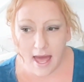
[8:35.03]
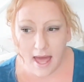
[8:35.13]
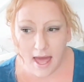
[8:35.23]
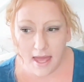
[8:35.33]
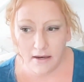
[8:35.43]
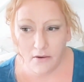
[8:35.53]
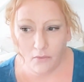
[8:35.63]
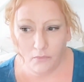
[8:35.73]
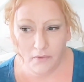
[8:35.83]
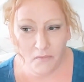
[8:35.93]

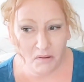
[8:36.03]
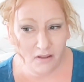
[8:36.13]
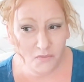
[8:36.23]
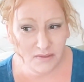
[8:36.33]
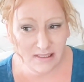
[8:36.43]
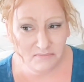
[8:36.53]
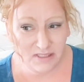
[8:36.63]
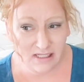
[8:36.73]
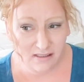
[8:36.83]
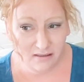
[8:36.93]
And when the bottle was
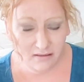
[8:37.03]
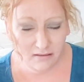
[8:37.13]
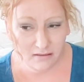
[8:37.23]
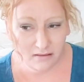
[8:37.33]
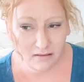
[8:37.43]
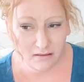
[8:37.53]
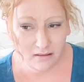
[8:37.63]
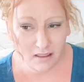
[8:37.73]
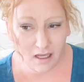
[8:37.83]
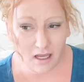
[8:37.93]
empty,
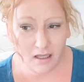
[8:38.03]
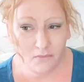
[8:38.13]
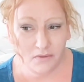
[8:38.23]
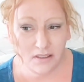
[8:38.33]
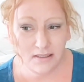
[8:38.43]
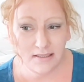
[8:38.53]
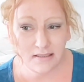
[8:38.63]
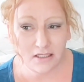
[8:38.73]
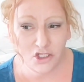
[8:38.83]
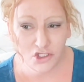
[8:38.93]
I
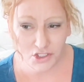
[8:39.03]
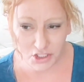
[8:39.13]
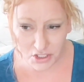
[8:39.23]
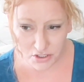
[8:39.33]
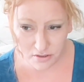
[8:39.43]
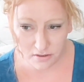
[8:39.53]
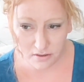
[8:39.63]
was concerned.